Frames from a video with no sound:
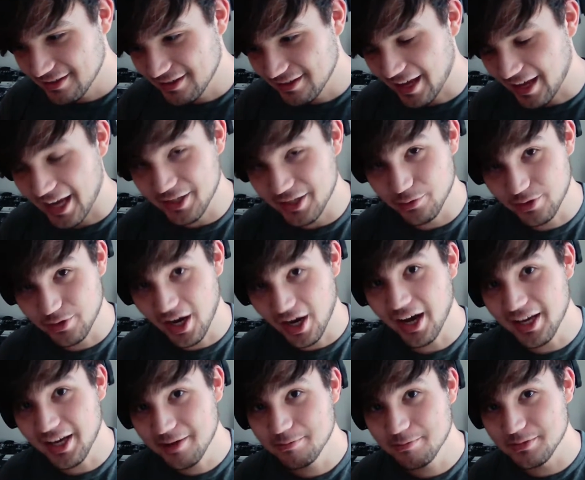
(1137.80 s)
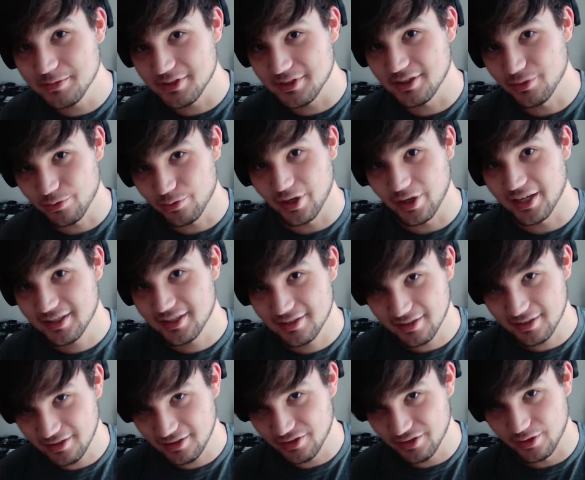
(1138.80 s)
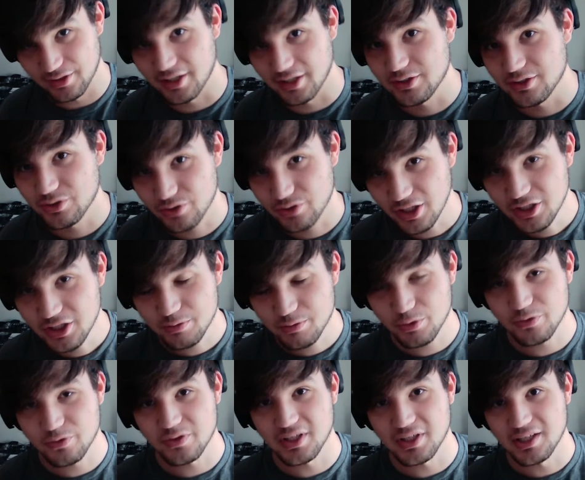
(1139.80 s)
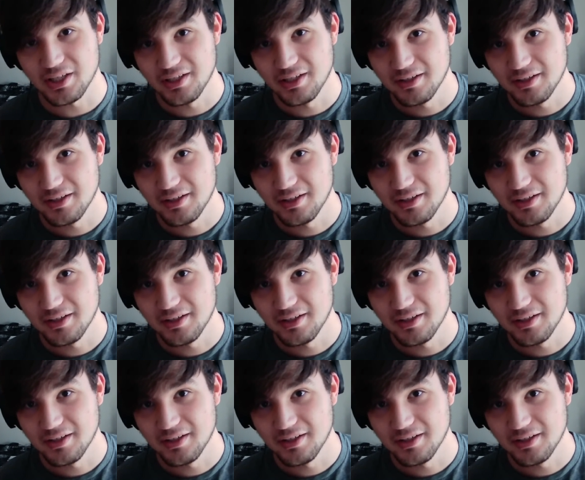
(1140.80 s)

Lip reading: you got him to direct, a Doctor Strange movie,